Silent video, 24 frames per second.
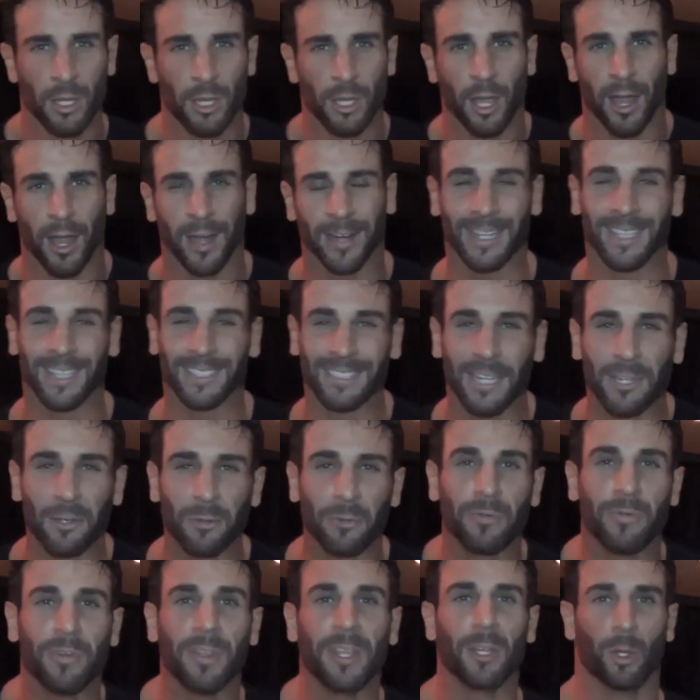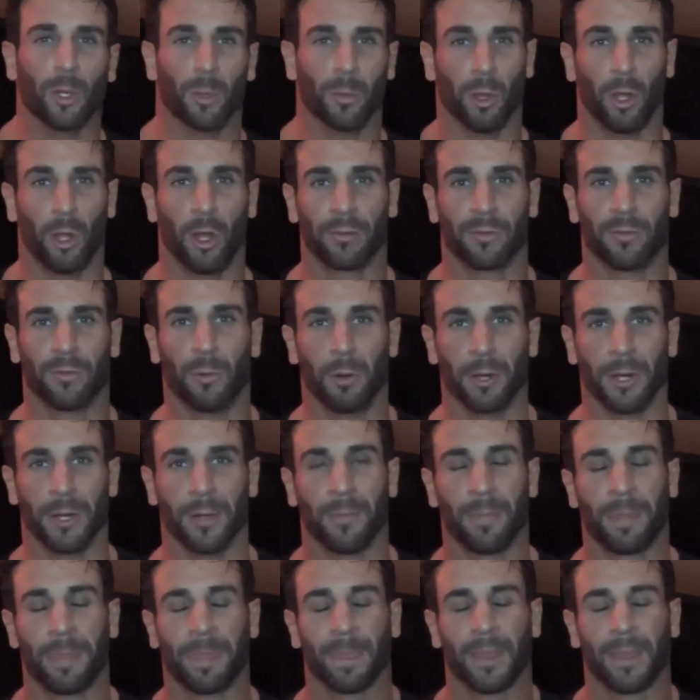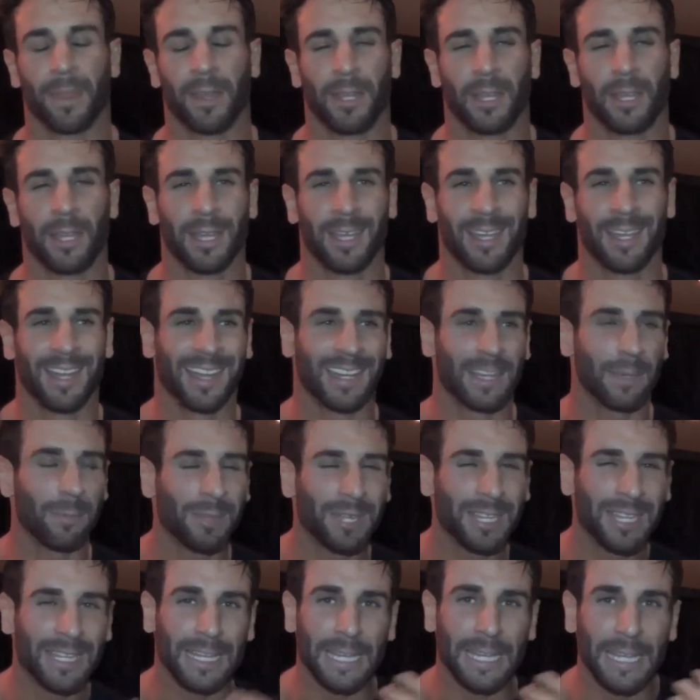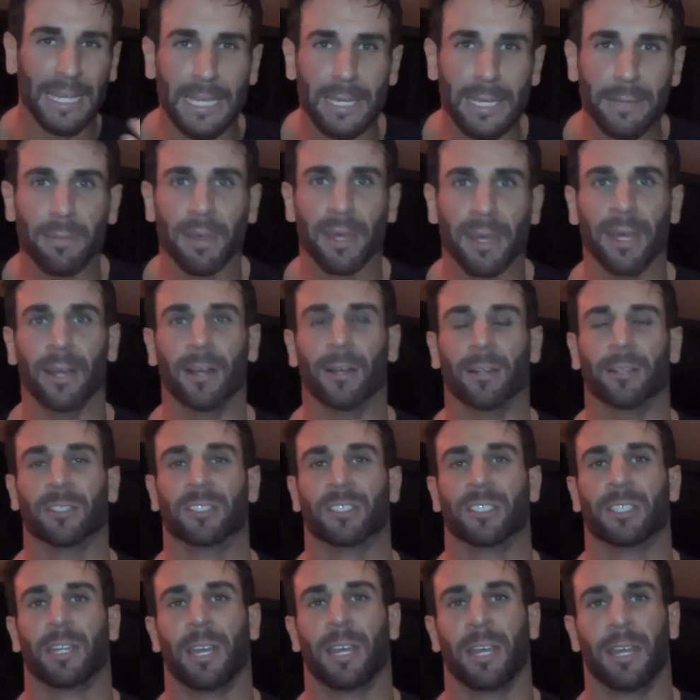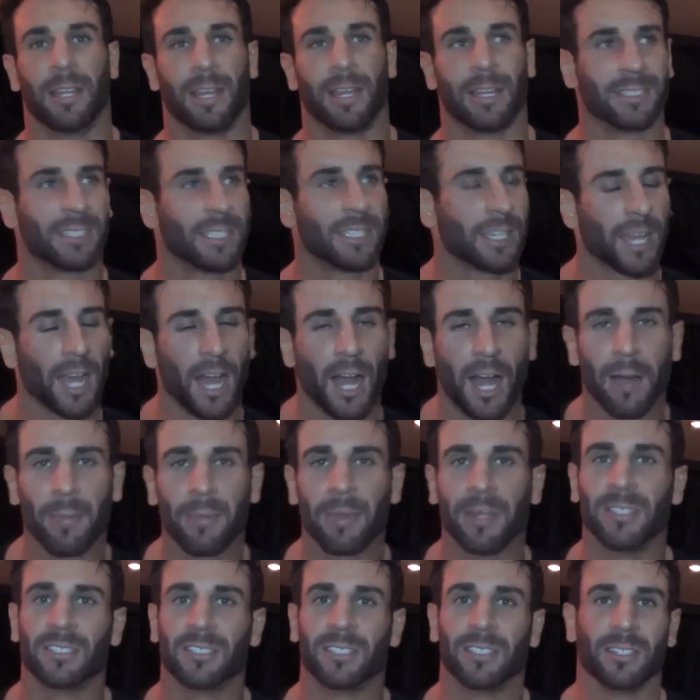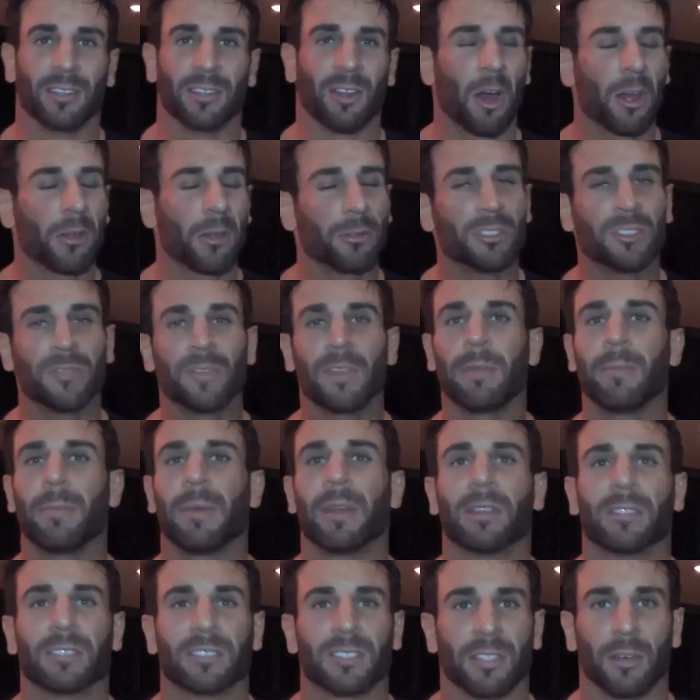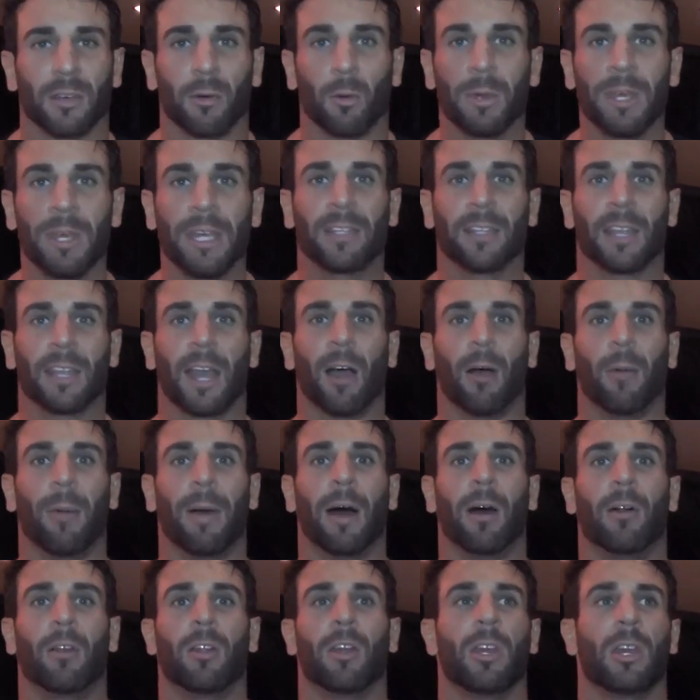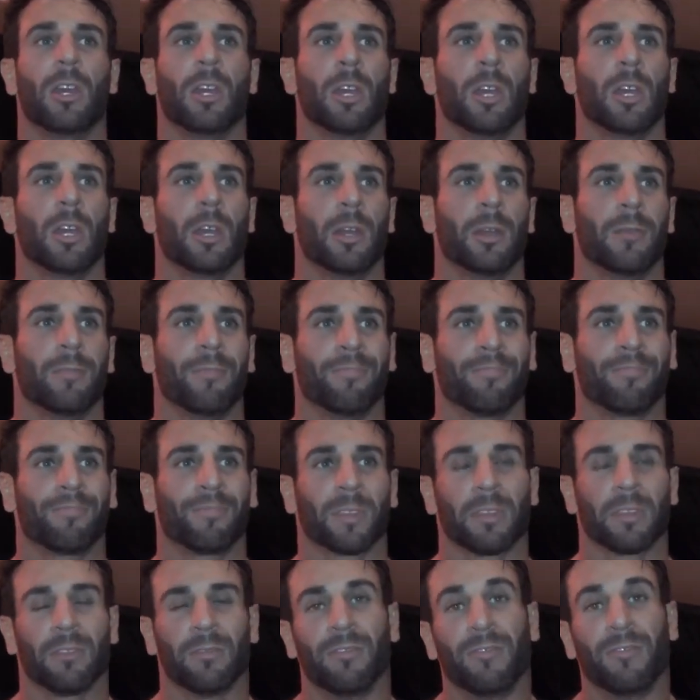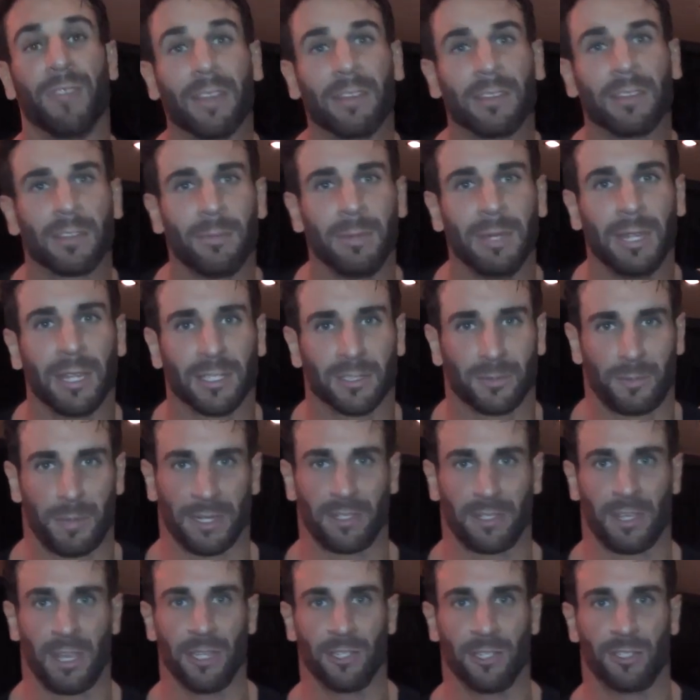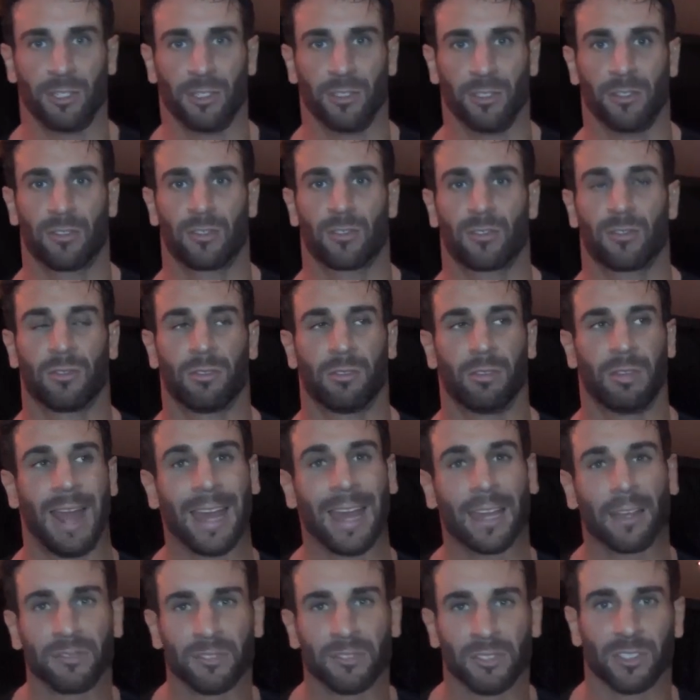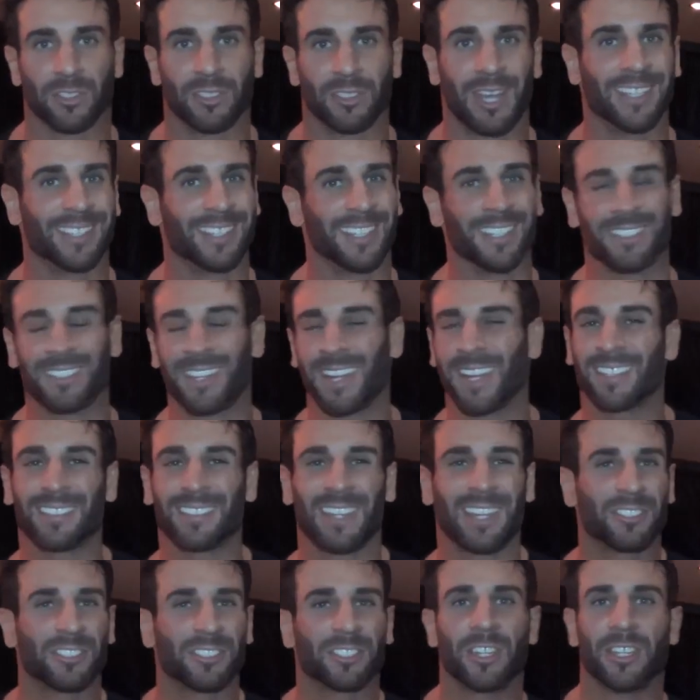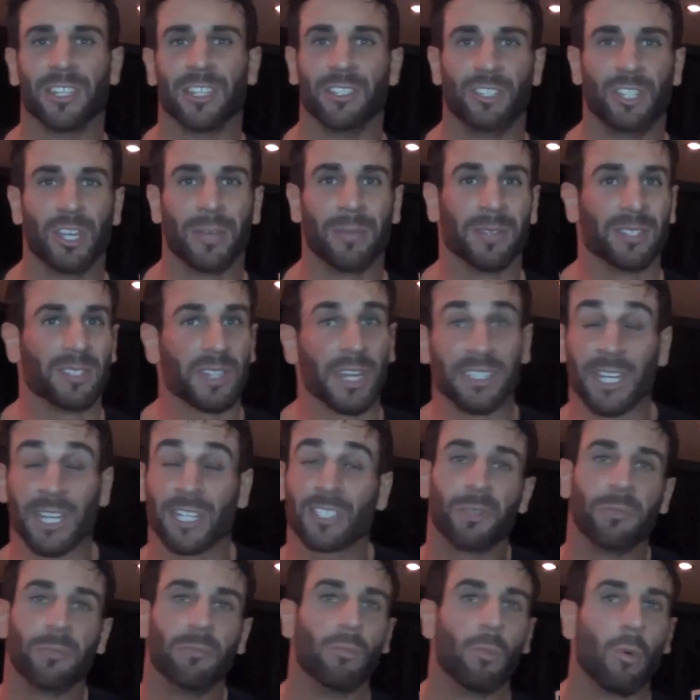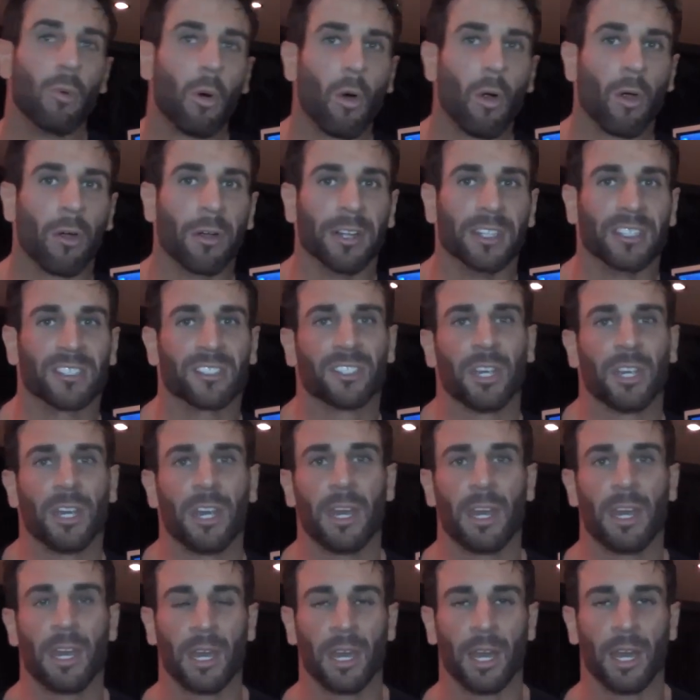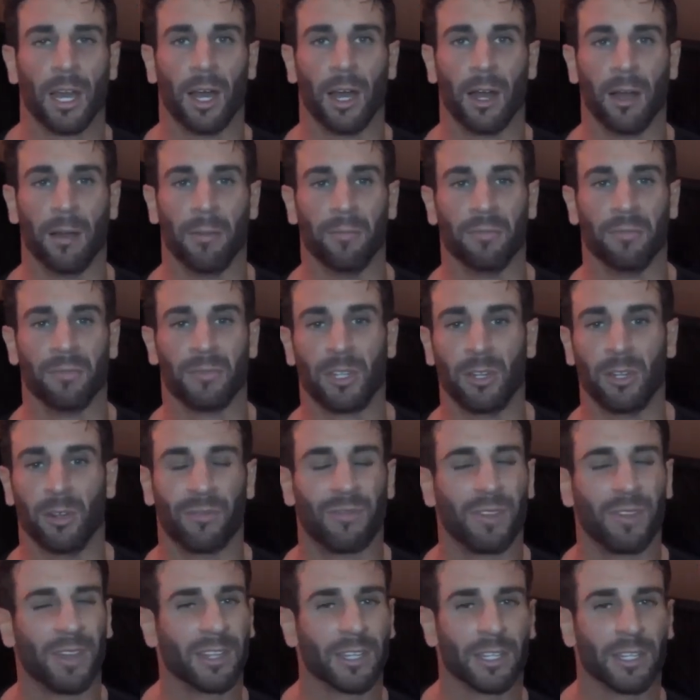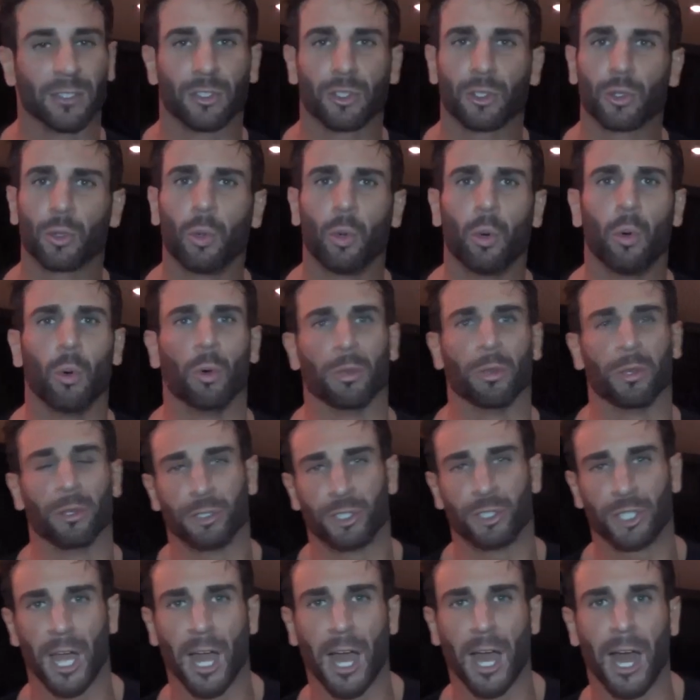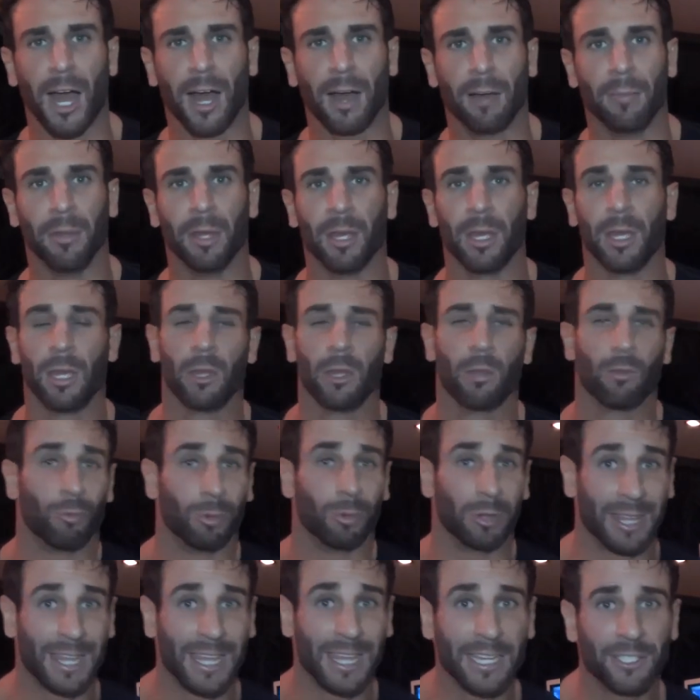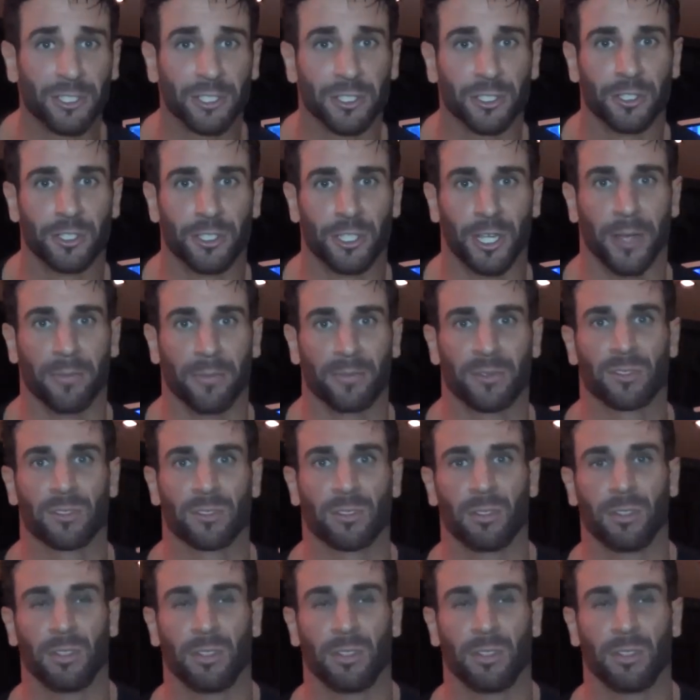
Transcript: Alright guys, got a new video blog for you. I keep getting emails and, I see comments and hundreds of emails a week now about failing to meet expectations, lack of success. And it's not, it's not just in the gym, it's, it's actually more. It's, um, you know, failing in school, your job, relationships.